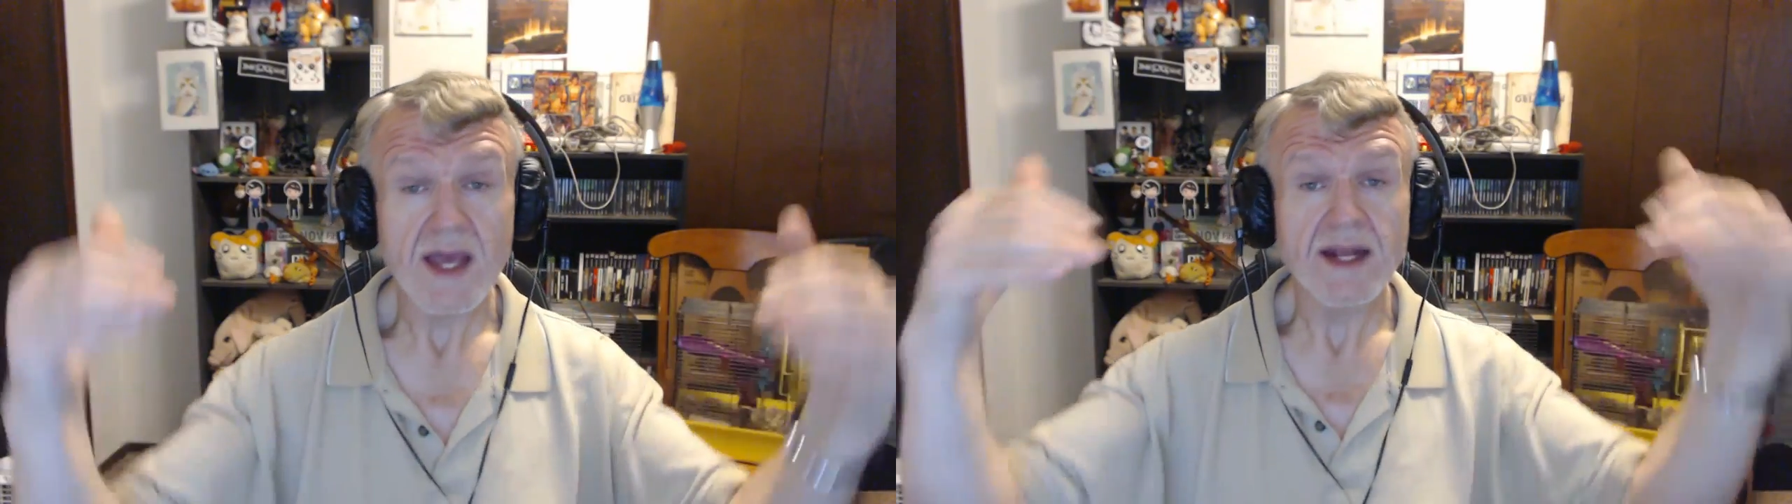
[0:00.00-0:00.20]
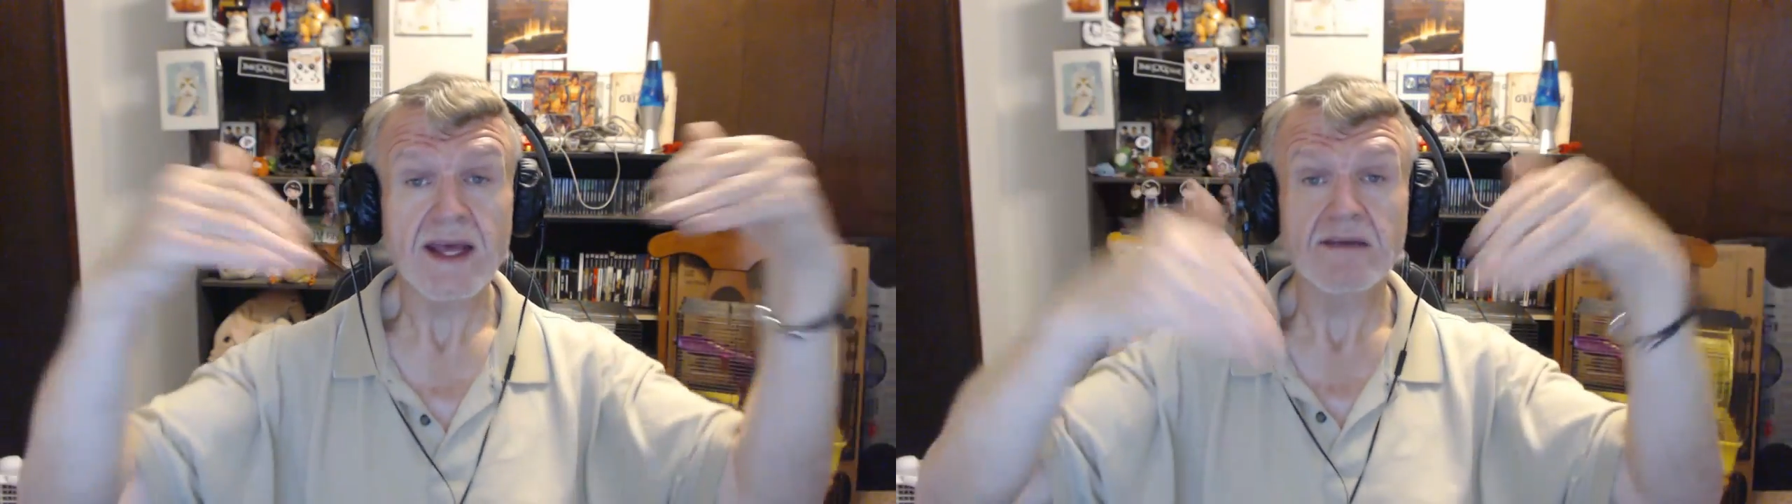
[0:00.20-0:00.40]

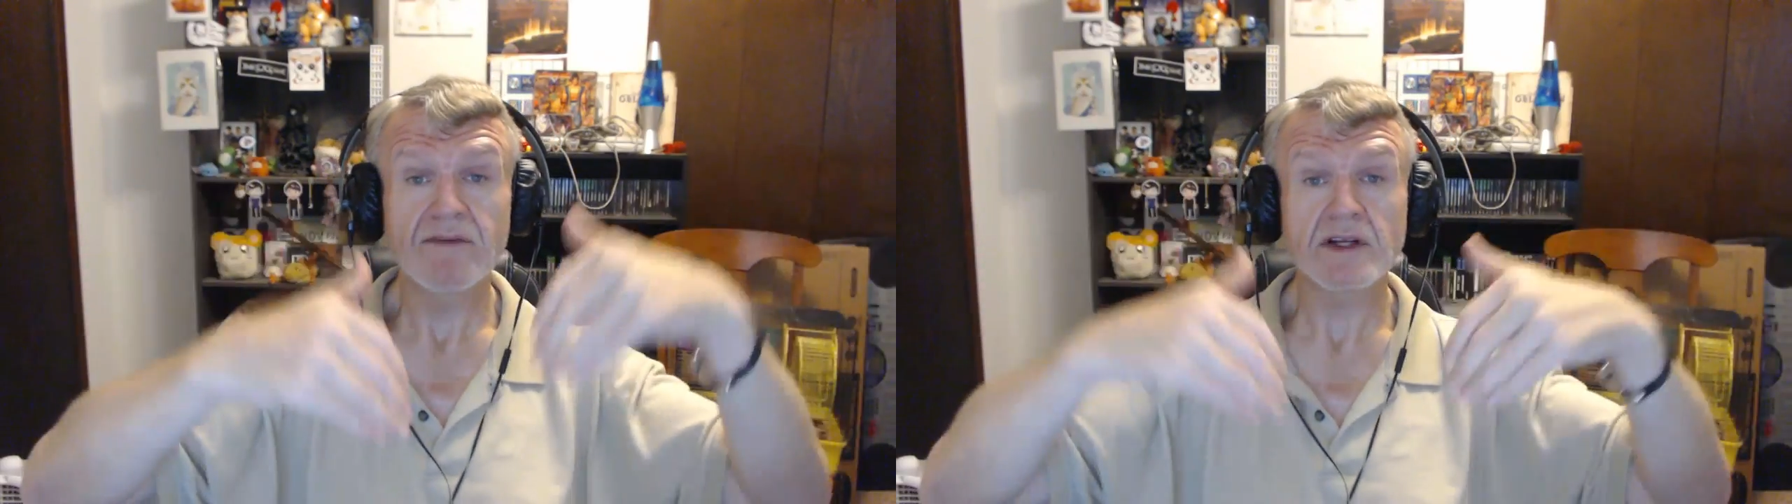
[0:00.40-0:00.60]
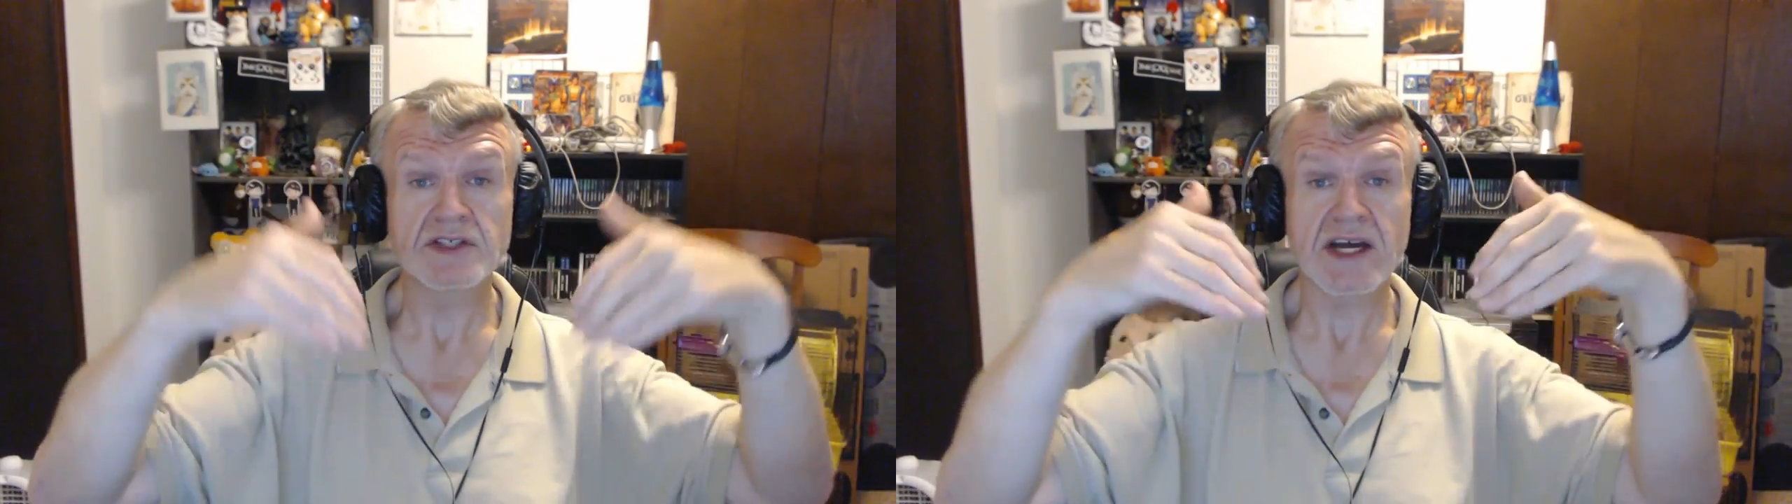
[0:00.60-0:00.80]
And hey, if
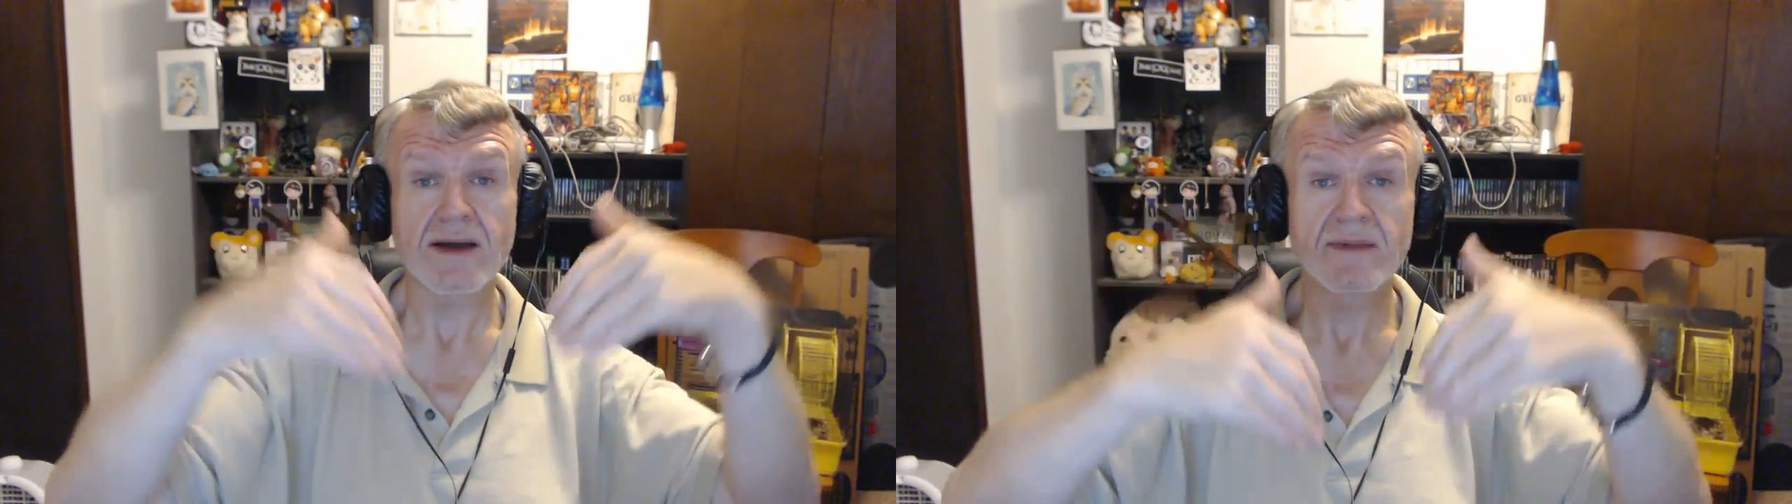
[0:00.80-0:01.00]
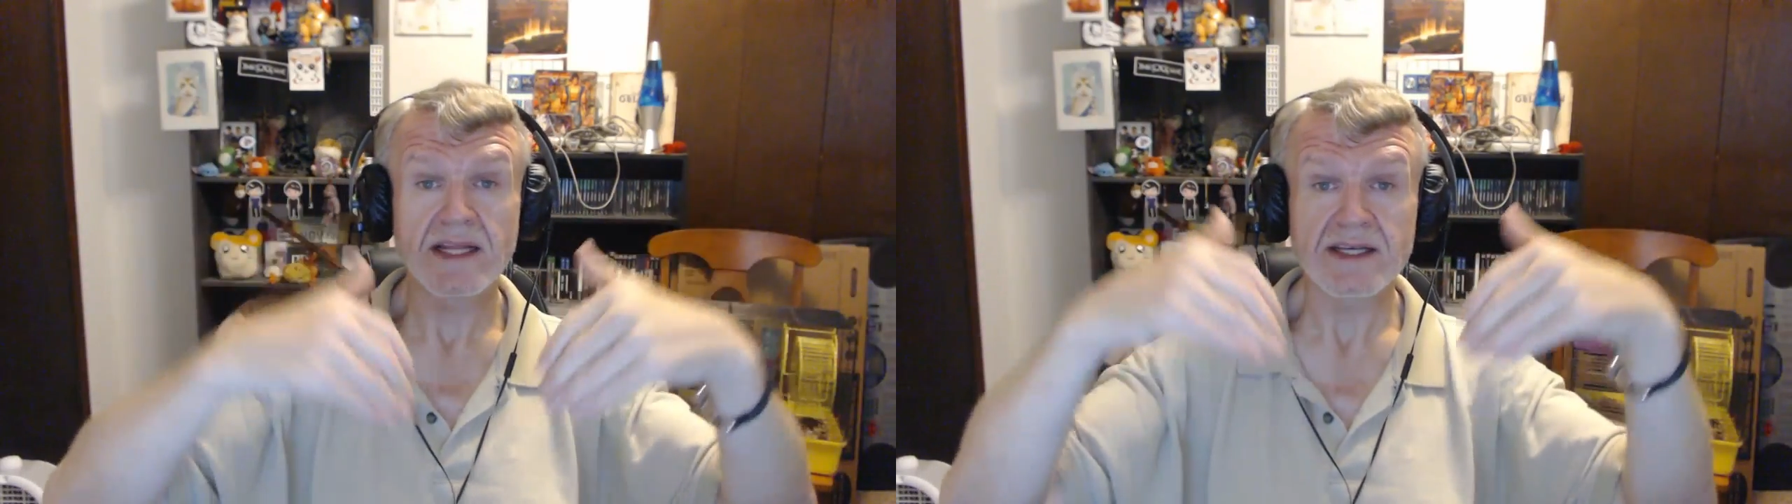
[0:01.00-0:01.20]
you can check
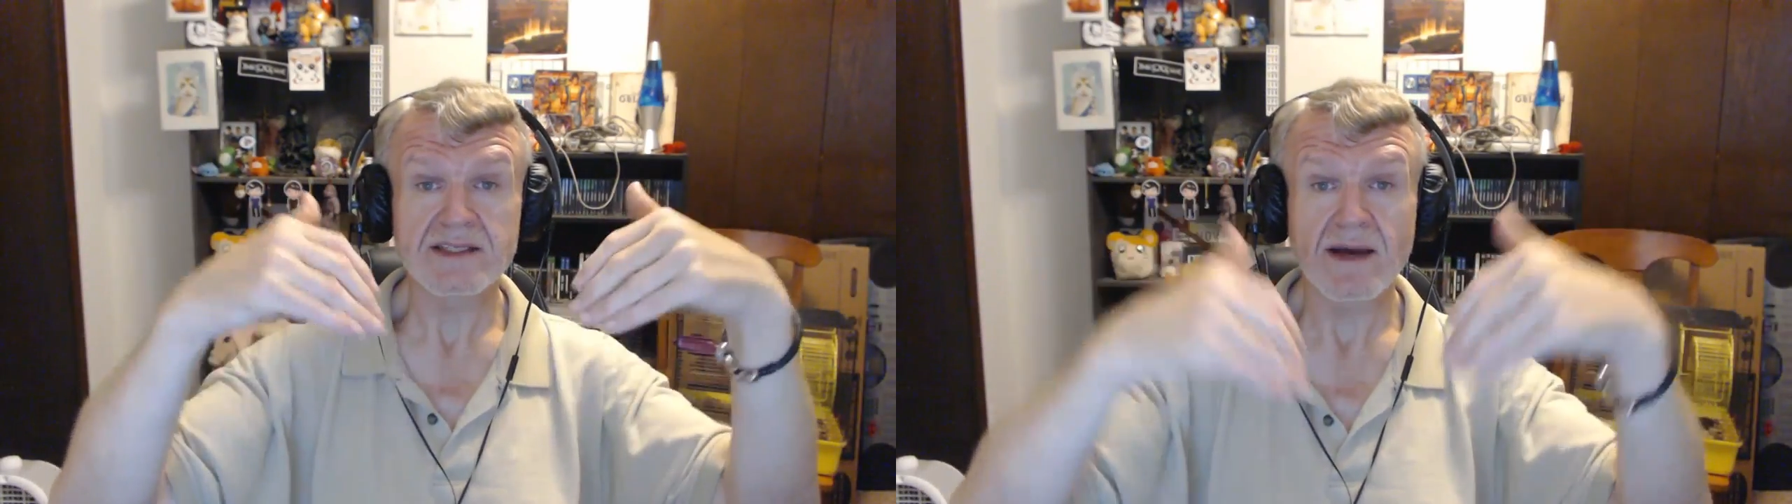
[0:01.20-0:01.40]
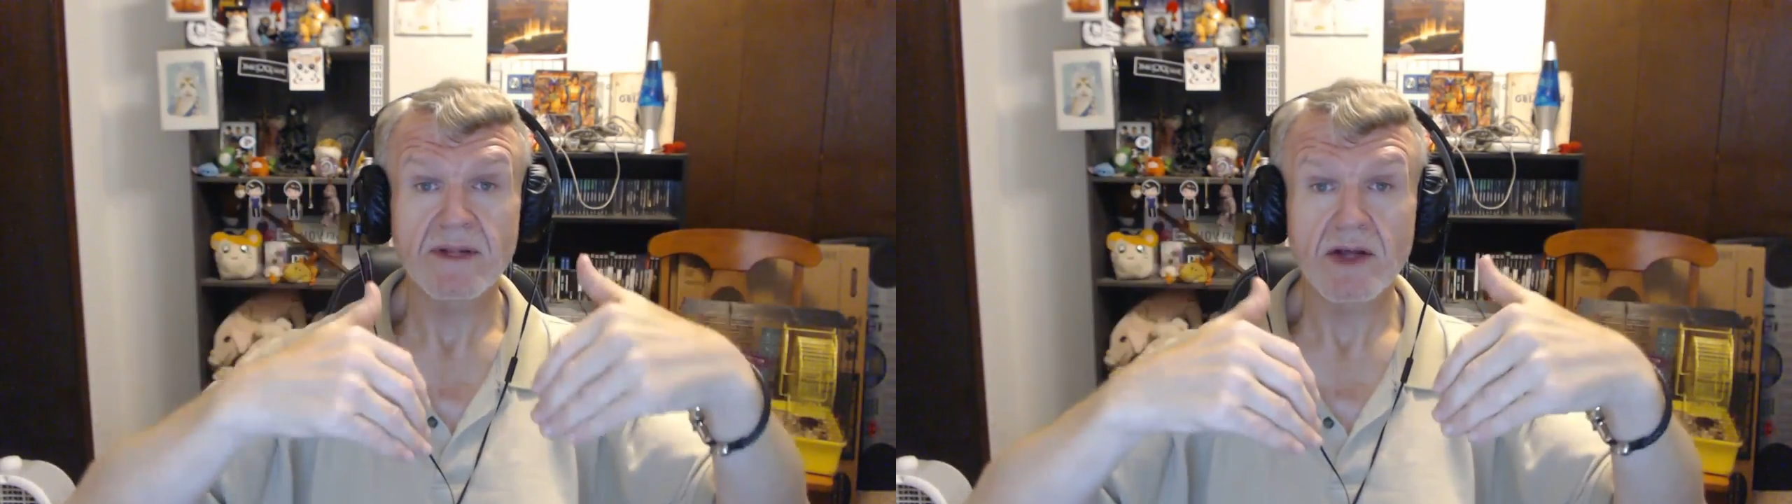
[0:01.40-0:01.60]
out my links down